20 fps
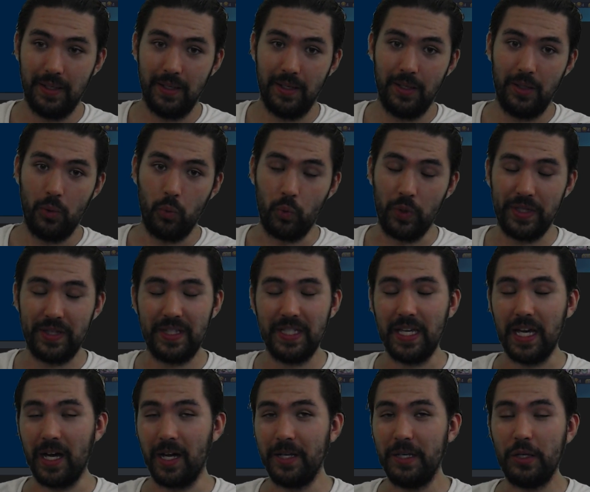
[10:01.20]
with the
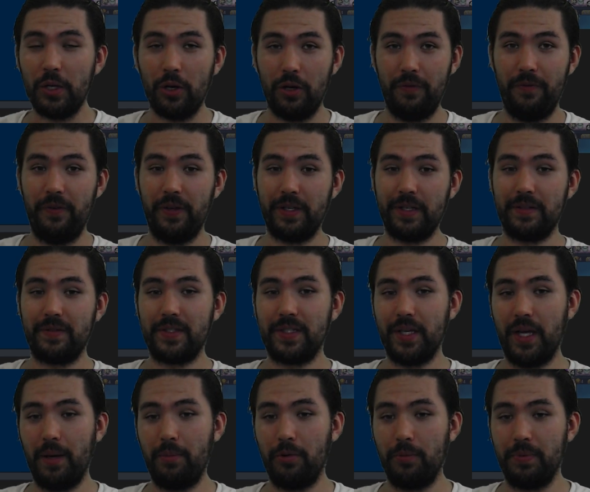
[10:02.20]
unnerfing of
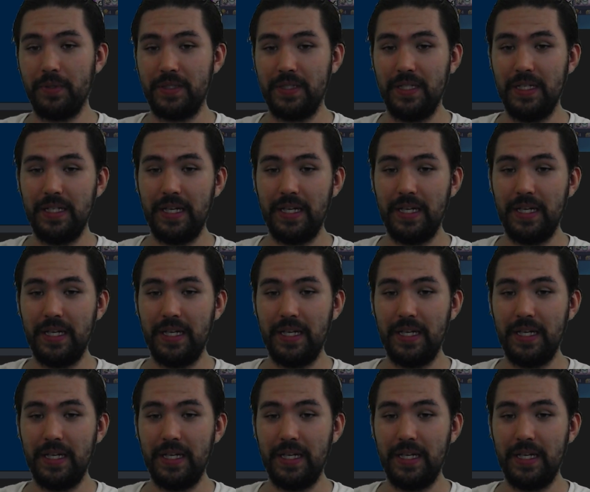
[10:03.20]
Cyber Petite